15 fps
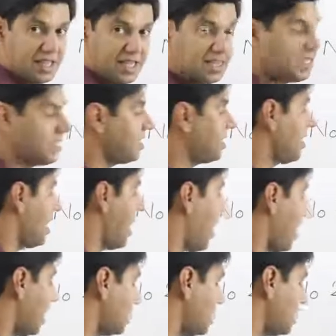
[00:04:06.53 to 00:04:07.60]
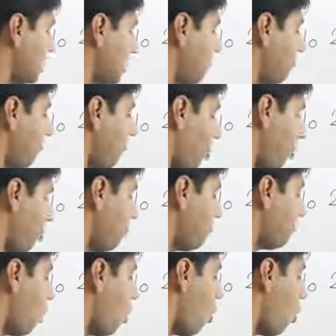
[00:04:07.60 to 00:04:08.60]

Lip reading: This is an answer for